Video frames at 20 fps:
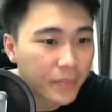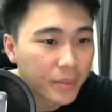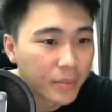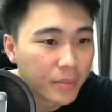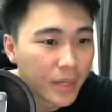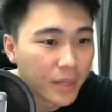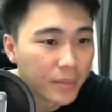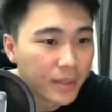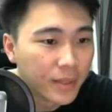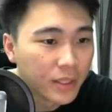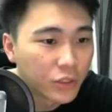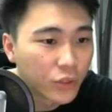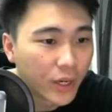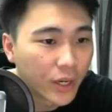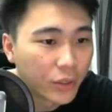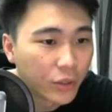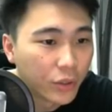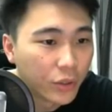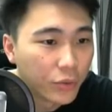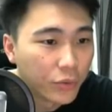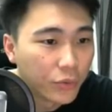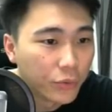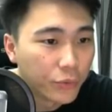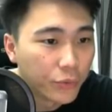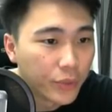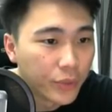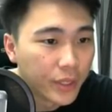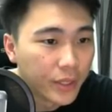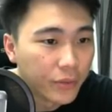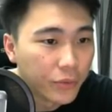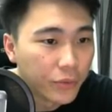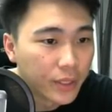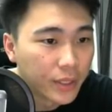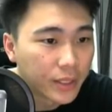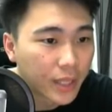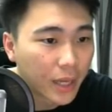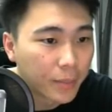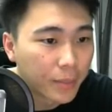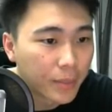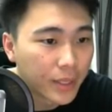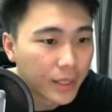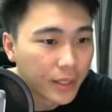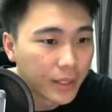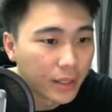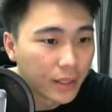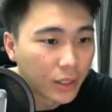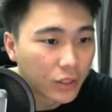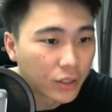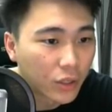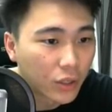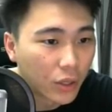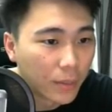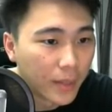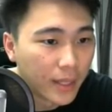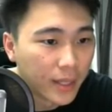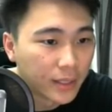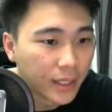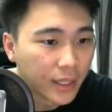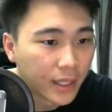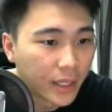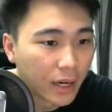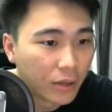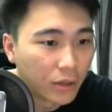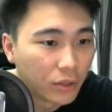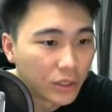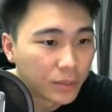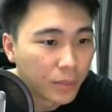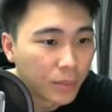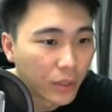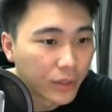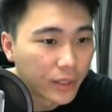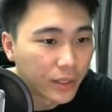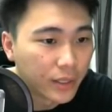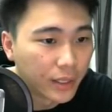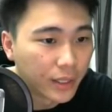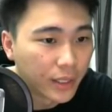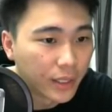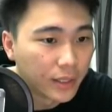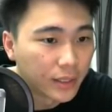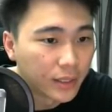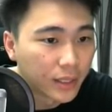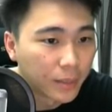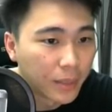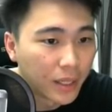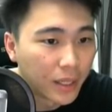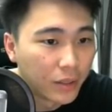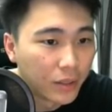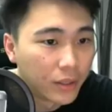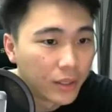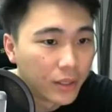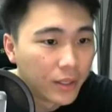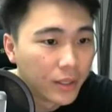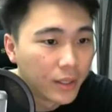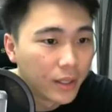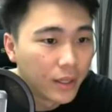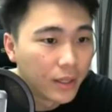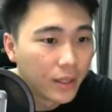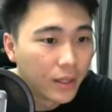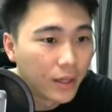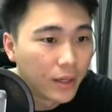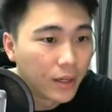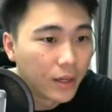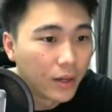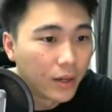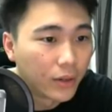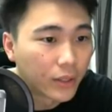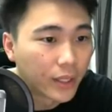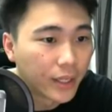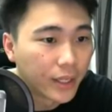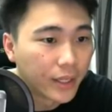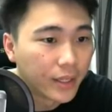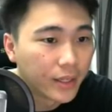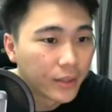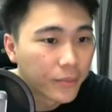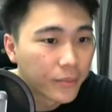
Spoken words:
Maybe try to retype it in the comments and I'll spot it again somehow. Okay.